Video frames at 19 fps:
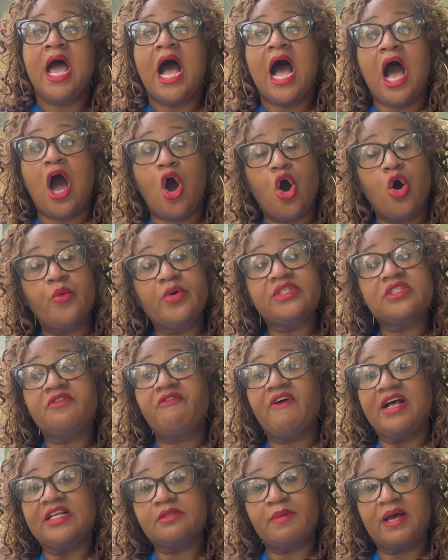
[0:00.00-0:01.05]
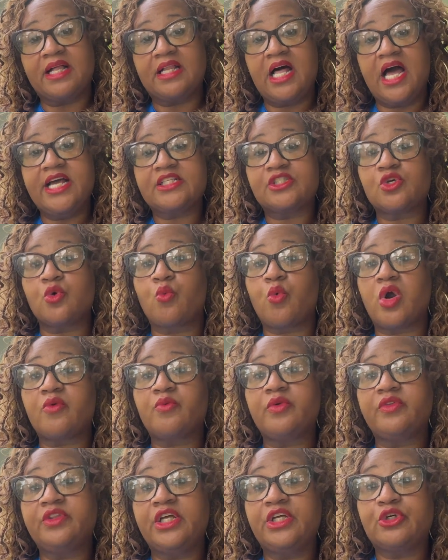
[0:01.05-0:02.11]
I always advise my clients to work
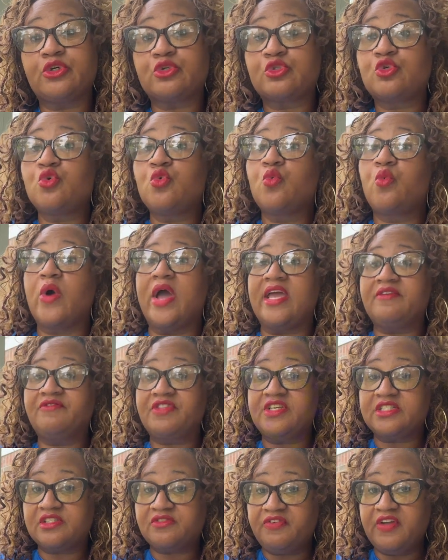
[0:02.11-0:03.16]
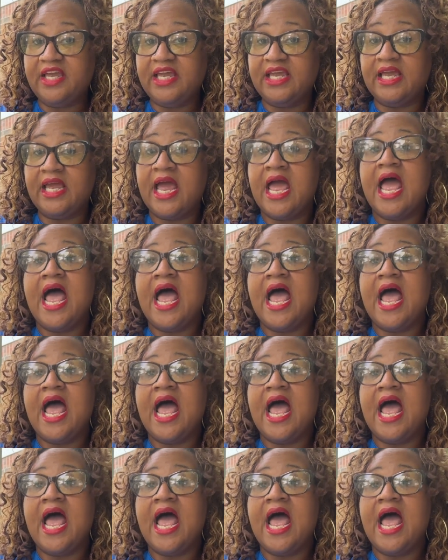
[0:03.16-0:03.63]
with lenders who waive this fee,